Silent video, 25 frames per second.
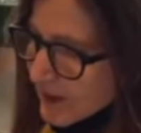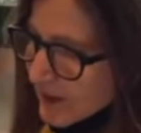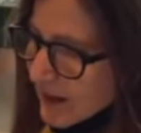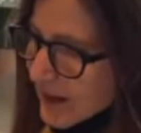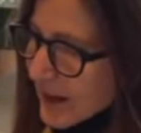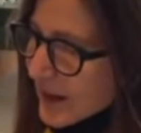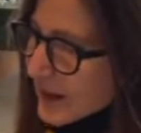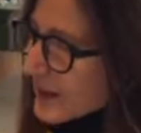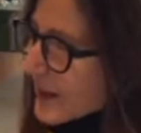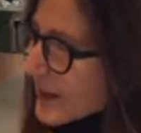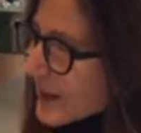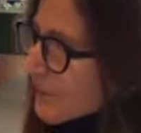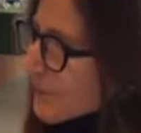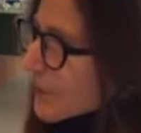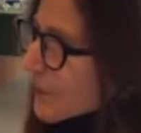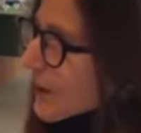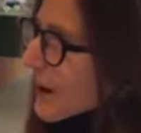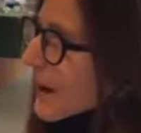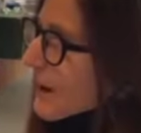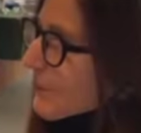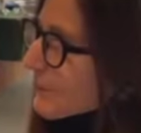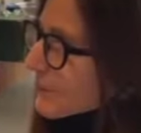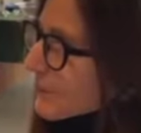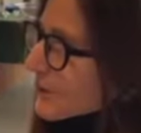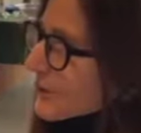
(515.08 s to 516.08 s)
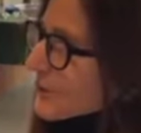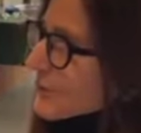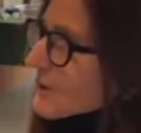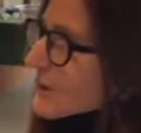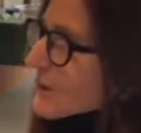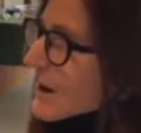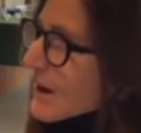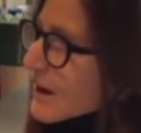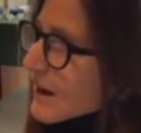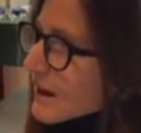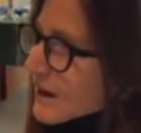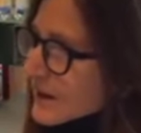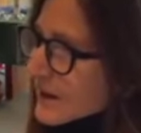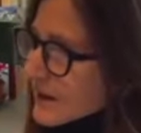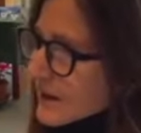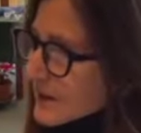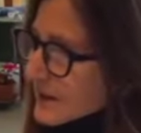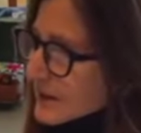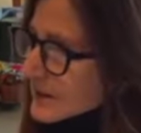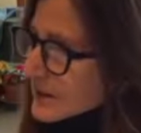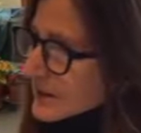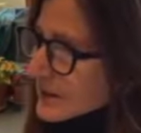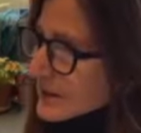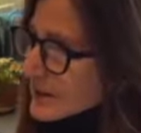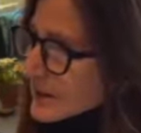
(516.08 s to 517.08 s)
and that perhaps you and I,
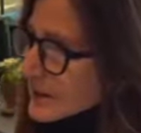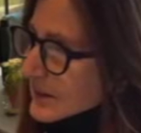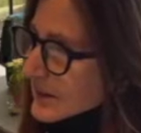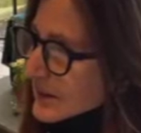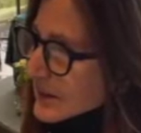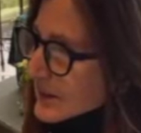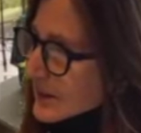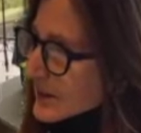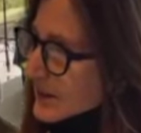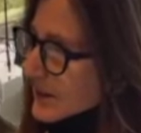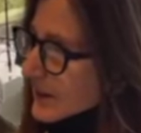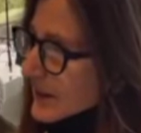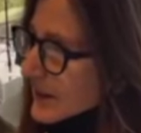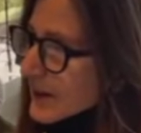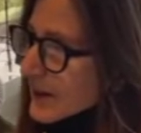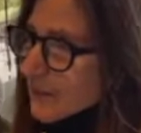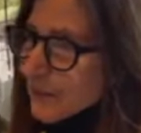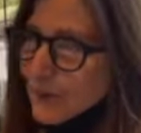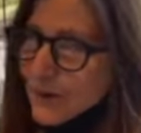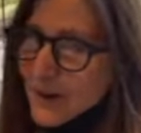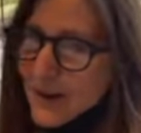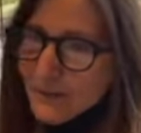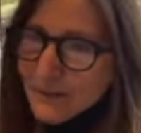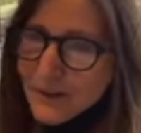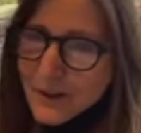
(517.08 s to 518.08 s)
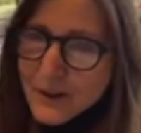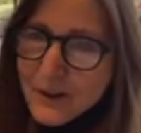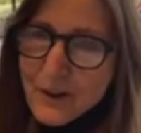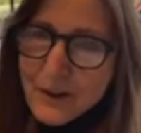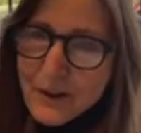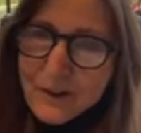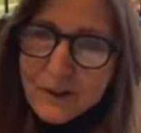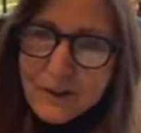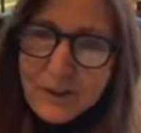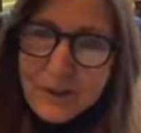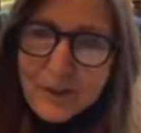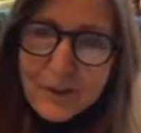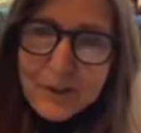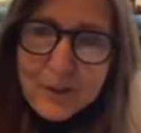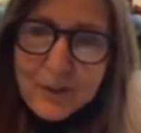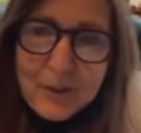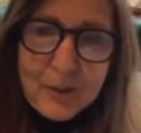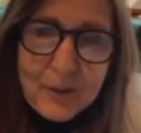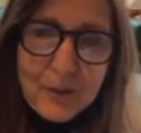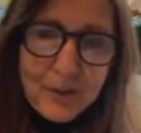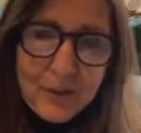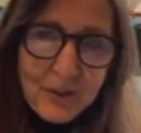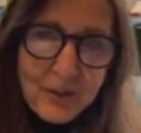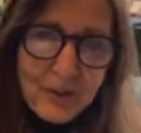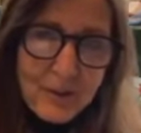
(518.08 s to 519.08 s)
if we have the courage to do
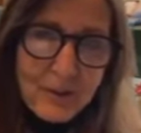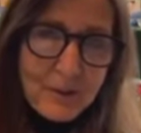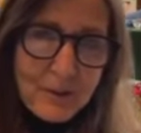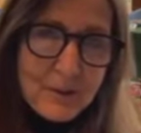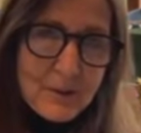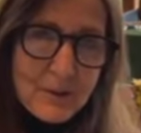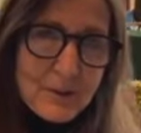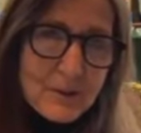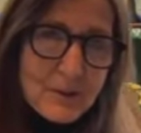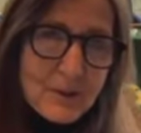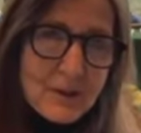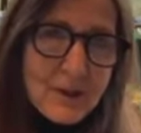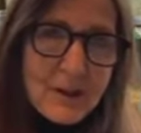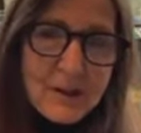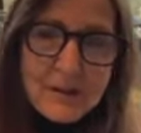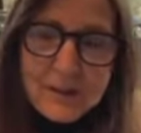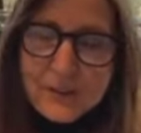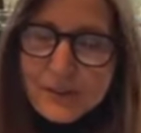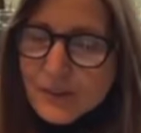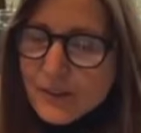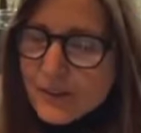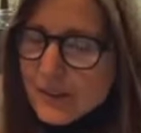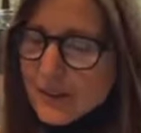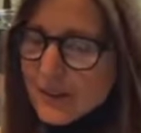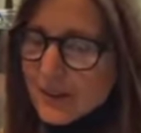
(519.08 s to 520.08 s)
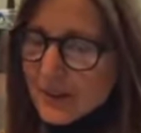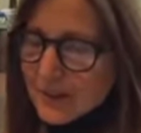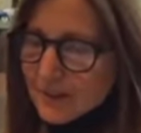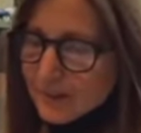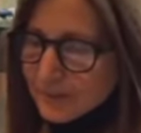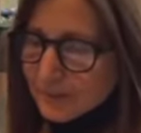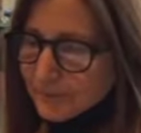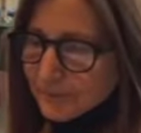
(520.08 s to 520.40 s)
so, are seeking.